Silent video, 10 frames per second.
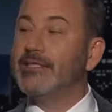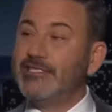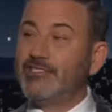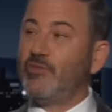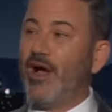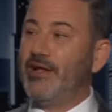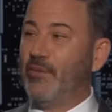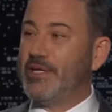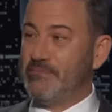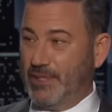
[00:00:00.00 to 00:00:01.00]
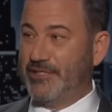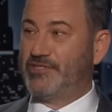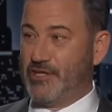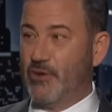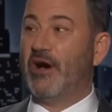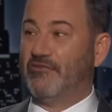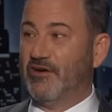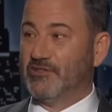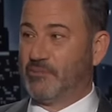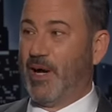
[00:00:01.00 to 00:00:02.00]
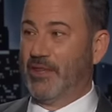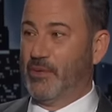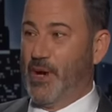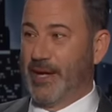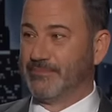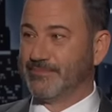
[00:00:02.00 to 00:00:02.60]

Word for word: This is why nobody believes in UFOs, by the way.